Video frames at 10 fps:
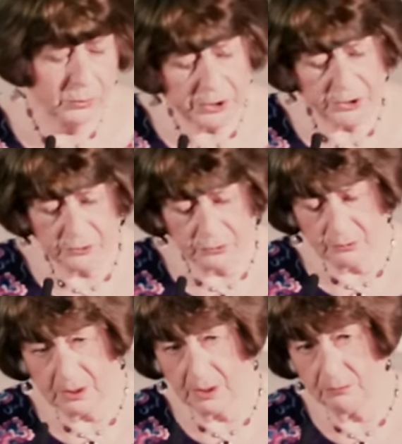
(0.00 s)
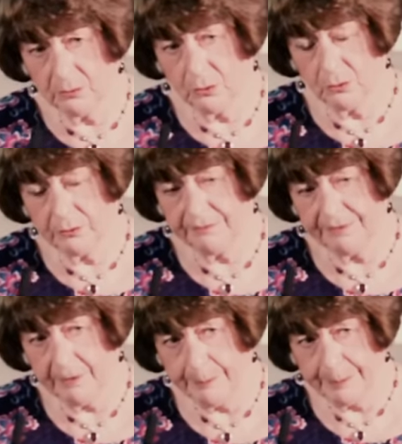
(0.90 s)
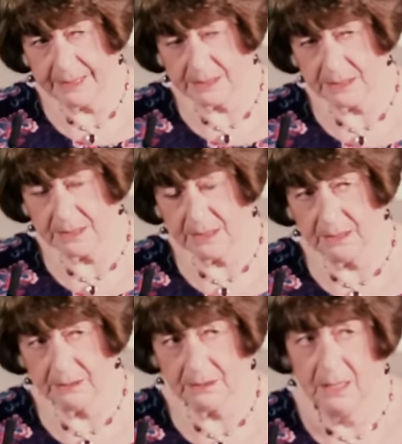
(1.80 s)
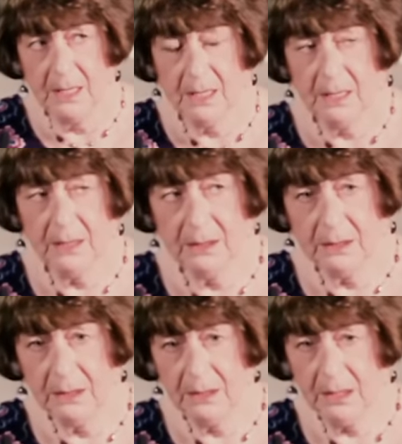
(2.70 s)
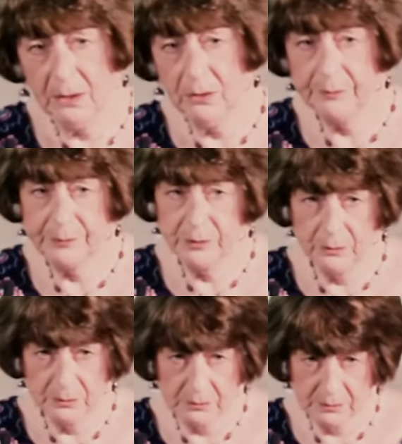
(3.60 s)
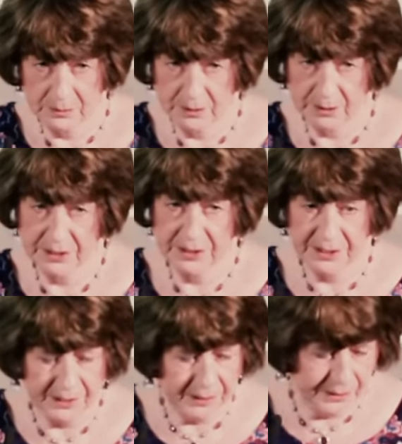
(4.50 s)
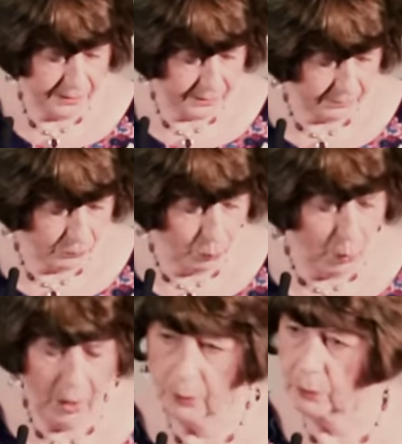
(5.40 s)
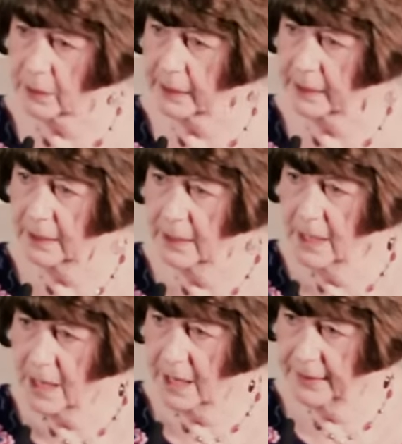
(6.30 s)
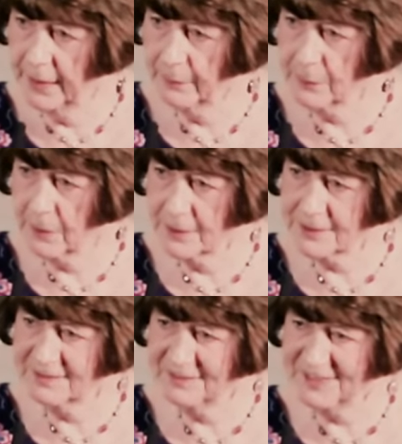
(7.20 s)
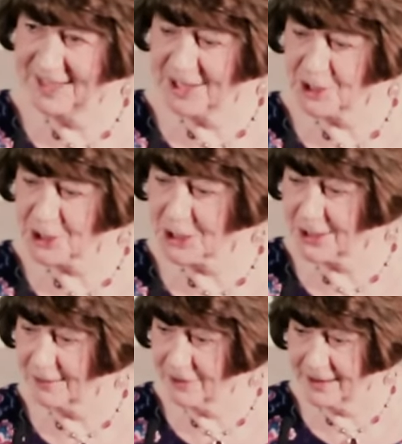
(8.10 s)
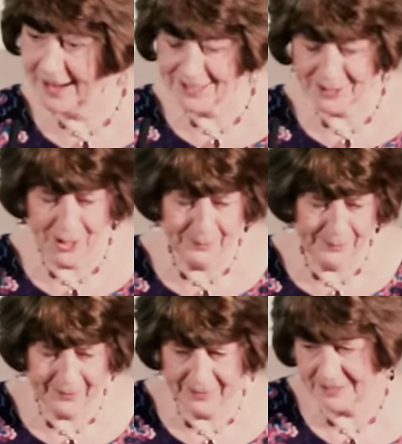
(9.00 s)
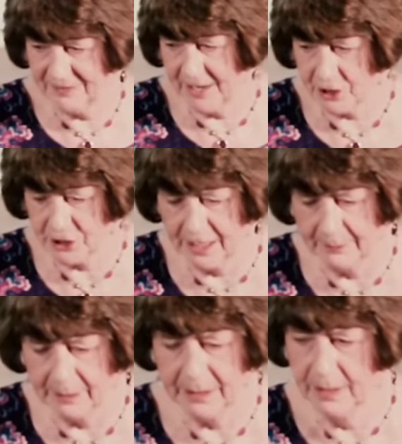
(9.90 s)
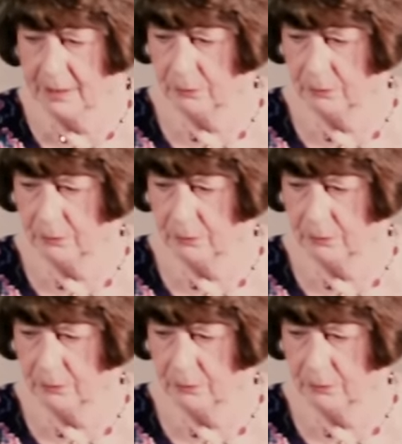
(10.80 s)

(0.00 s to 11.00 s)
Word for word: wish you um, all the very best, and uh, I hope you succeed wildly. And I'm going to finish, because I've run out of time now that's flashing at me.